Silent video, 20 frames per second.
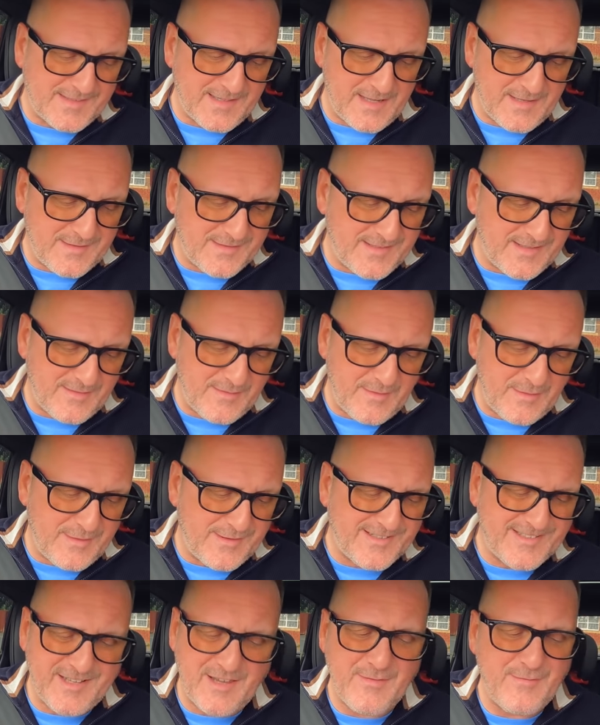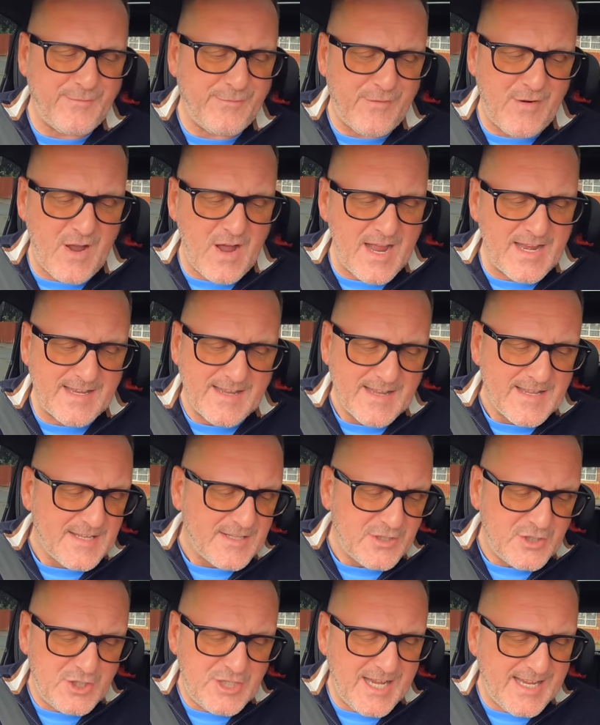Southern fried
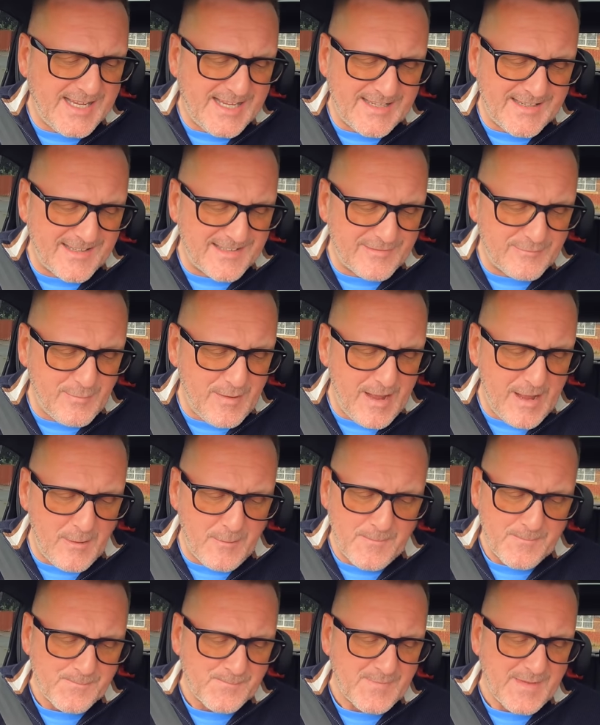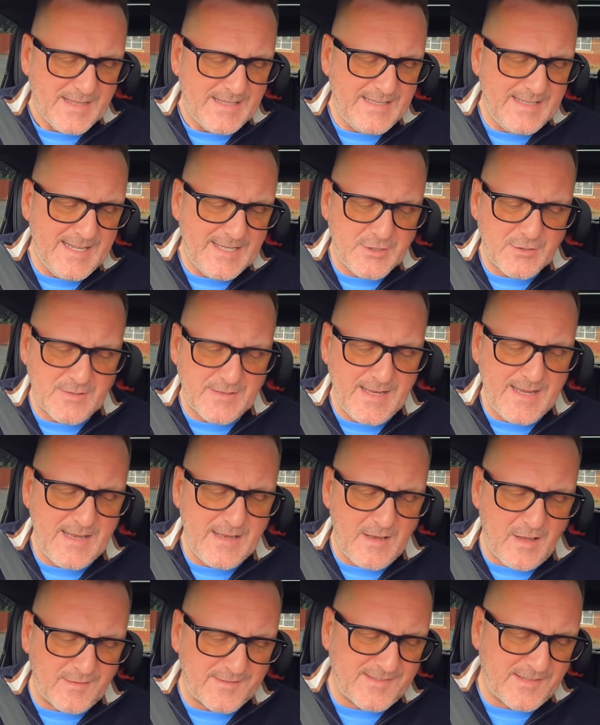chicken as well. Literally
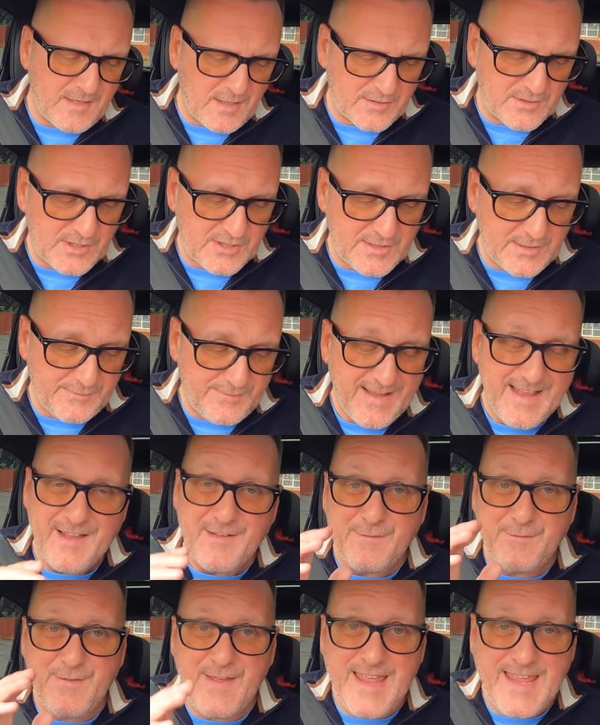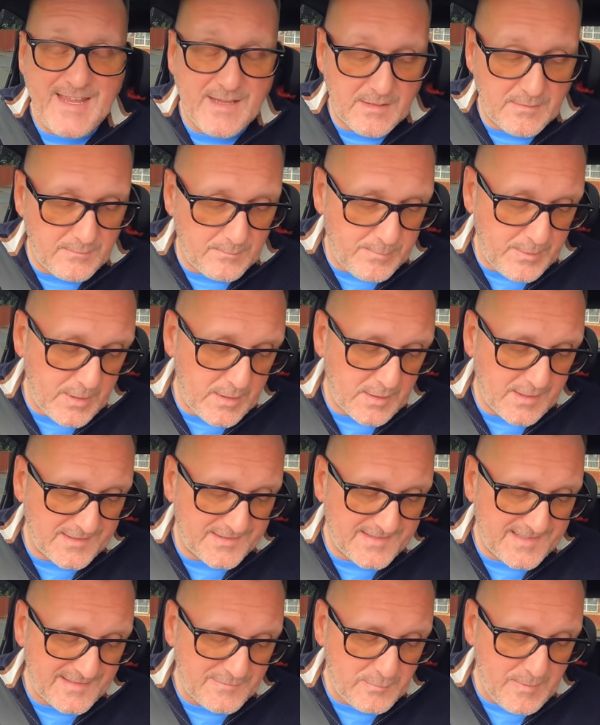lots and lots of stuff. Vegan
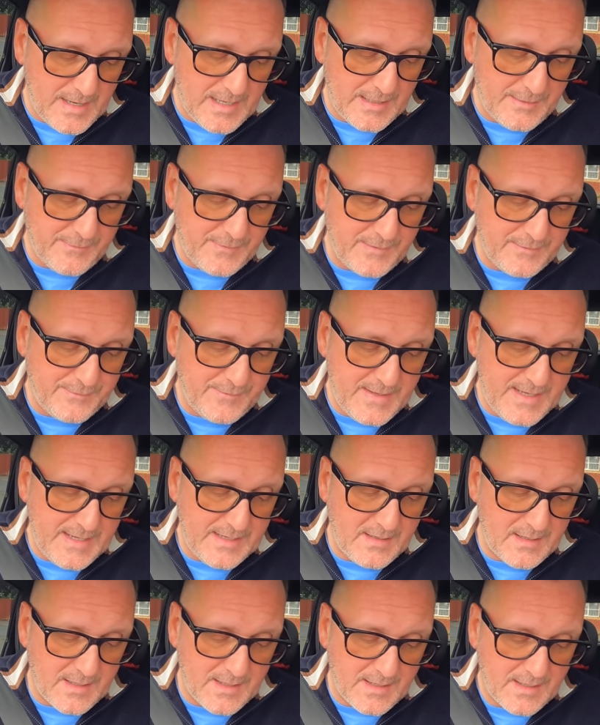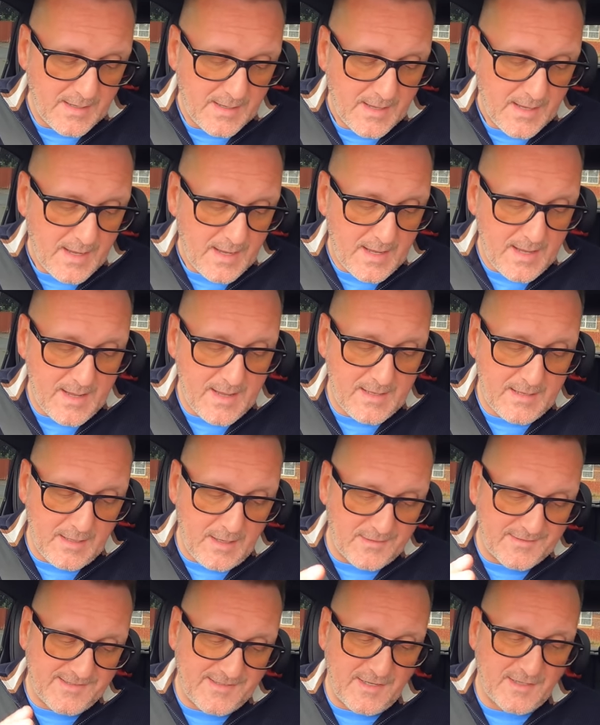burgers as well if you're vegan.
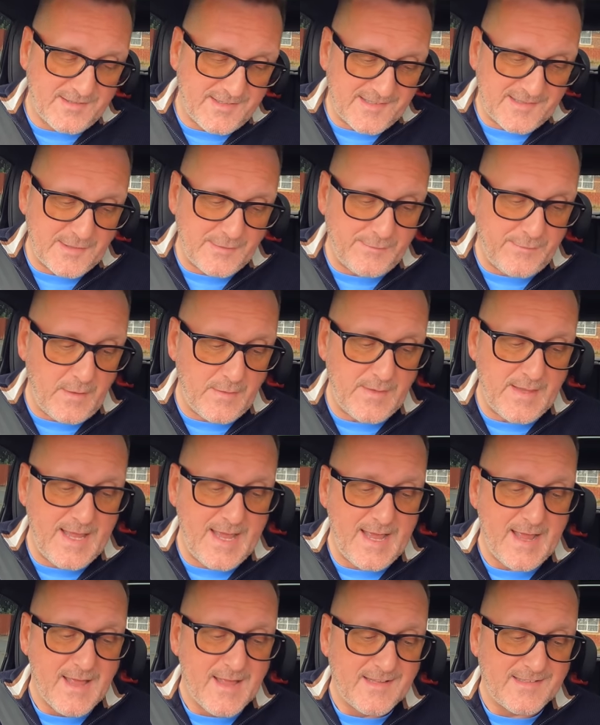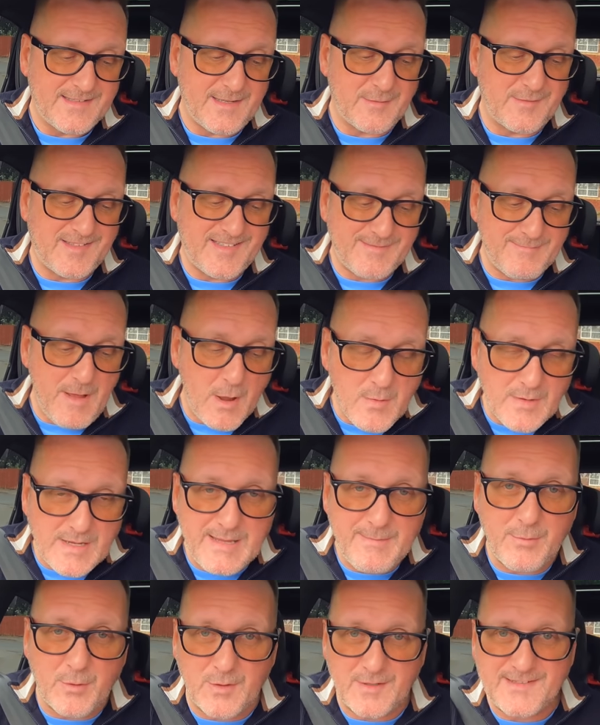Lots and lots of stuff on there. So
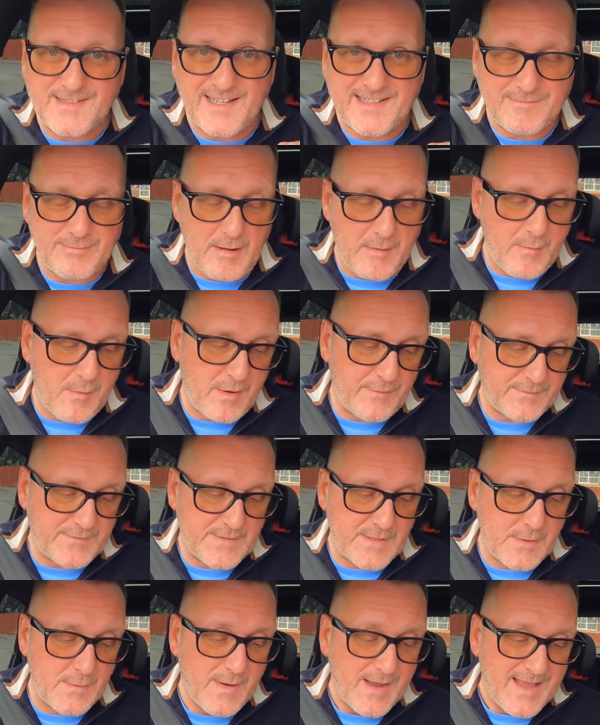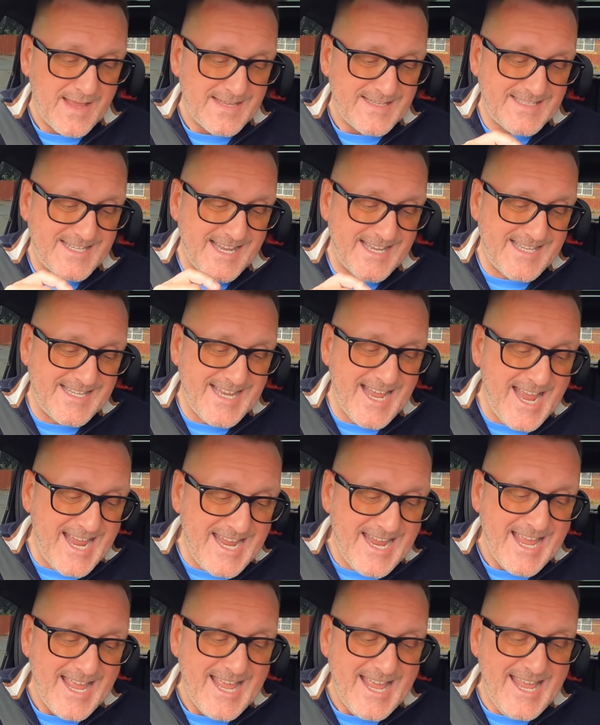Smoky Boys, that's where we're off to
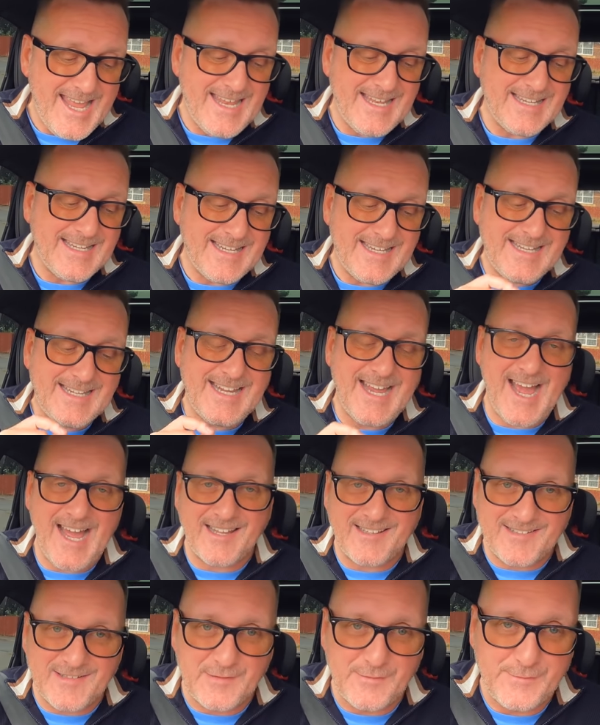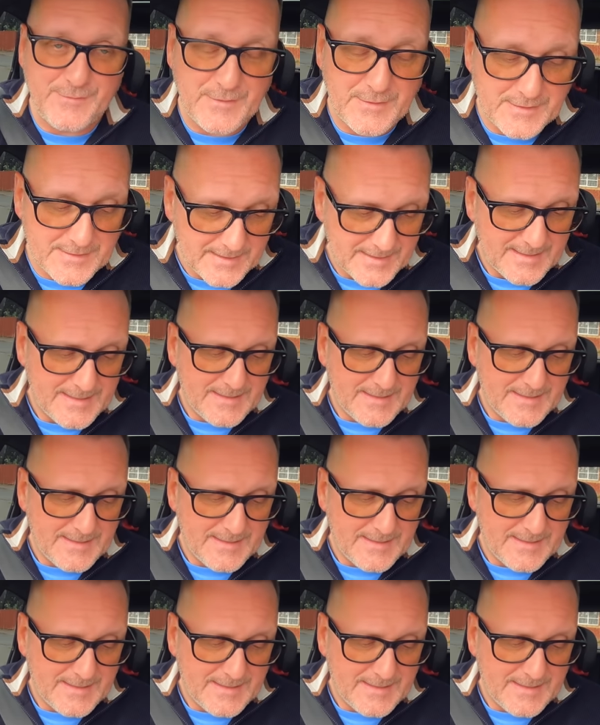today in Castleford.